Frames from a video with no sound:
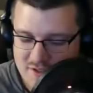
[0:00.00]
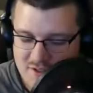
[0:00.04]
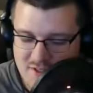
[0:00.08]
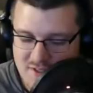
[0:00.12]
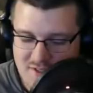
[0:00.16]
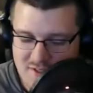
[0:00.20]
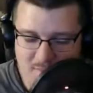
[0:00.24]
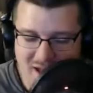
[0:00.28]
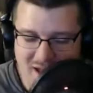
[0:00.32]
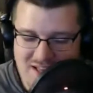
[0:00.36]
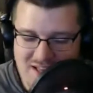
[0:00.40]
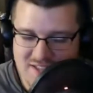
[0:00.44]

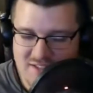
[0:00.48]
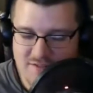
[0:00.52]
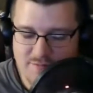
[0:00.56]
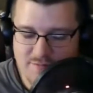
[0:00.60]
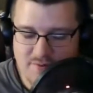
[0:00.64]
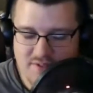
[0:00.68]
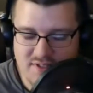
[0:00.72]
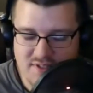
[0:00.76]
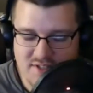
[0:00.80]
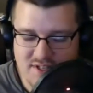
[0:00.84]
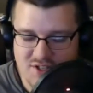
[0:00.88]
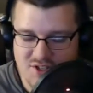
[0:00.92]
this massive
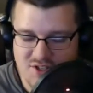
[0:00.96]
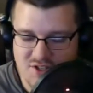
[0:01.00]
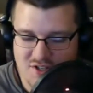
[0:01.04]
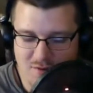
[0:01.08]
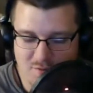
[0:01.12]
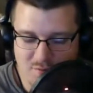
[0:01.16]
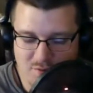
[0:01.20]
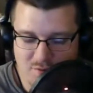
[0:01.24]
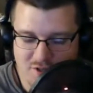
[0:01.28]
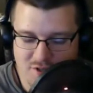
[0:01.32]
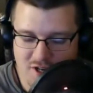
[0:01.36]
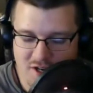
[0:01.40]
petition,
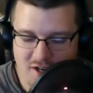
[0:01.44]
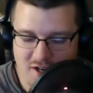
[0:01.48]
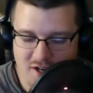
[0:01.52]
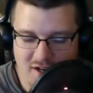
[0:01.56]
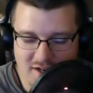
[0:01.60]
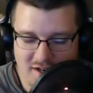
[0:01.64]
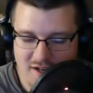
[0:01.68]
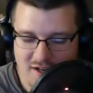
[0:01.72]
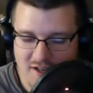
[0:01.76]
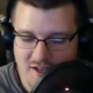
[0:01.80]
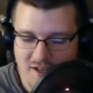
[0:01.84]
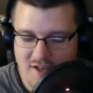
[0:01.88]
and we're
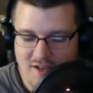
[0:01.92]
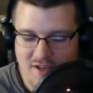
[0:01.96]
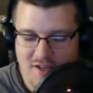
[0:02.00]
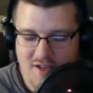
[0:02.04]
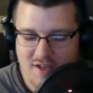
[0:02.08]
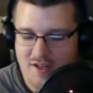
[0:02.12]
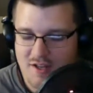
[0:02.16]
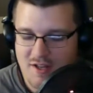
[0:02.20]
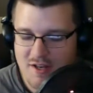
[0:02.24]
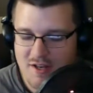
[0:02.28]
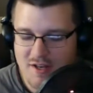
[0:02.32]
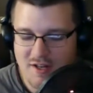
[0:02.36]
talking
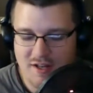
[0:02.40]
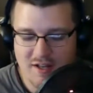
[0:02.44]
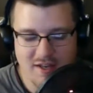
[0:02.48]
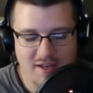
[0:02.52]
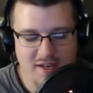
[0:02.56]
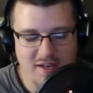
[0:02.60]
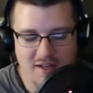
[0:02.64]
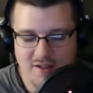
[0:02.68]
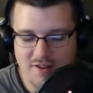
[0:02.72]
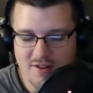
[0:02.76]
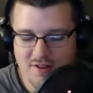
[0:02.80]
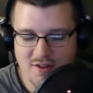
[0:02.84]

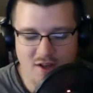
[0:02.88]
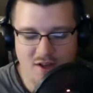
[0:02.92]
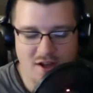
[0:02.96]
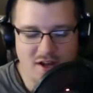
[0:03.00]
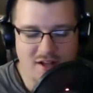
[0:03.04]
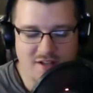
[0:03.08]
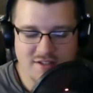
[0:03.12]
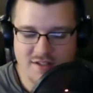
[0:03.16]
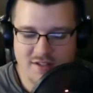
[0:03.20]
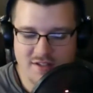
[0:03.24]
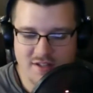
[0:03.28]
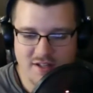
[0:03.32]

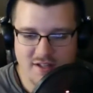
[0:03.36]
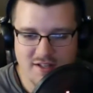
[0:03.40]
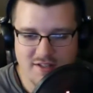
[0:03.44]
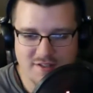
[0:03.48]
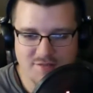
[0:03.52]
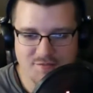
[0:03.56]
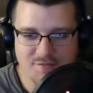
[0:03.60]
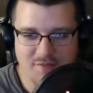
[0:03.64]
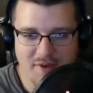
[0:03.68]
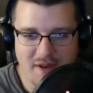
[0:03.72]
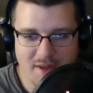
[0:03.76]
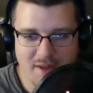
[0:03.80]
lots and lots
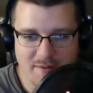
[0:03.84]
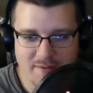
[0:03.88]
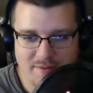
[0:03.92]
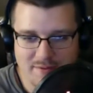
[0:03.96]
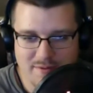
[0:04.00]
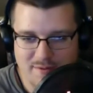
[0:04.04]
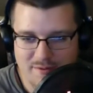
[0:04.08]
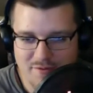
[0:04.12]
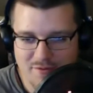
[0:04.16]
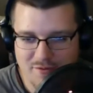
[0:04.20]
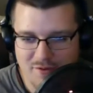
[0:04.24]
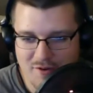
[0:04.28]
of names
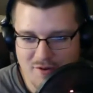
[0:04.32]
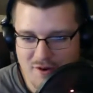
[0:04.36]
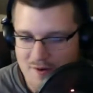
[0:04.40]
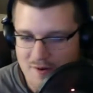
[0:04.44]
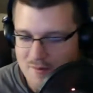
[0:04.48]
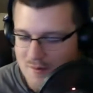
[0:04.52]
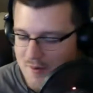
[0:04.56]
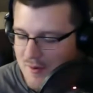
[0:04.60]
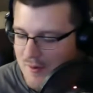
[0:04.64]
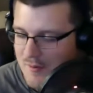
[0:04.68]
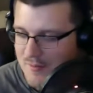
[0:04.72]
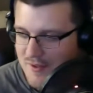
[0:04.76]
before I'm
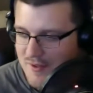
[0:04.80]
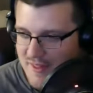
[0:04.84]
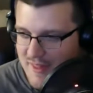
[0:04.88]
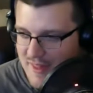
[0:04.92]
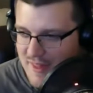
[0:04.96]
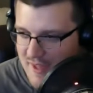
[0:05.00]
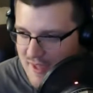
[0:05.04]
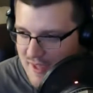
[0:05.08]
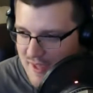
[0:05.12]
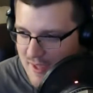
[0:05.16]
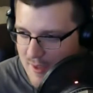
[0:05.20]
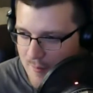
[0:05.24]
going to play
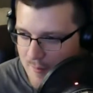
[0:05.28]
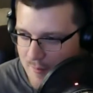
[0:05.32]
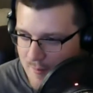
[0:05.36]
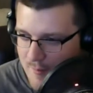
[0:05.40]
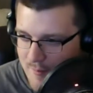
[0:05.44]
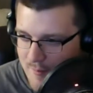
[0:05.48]
that game.